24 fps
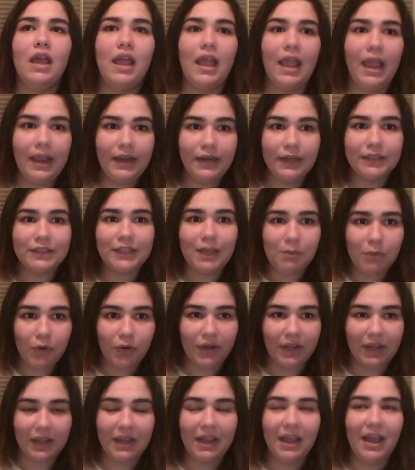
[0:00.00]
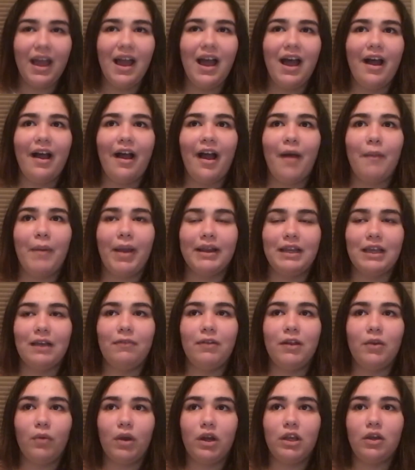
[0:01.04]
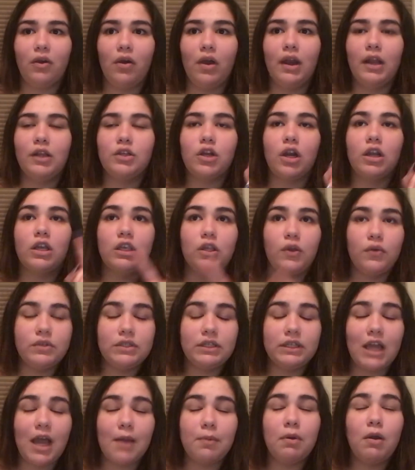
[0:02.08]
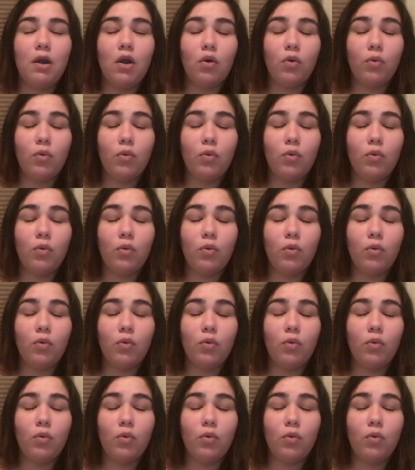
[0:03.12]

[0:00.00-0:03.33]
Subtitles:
in summary, I definitely want to go ahead and start using up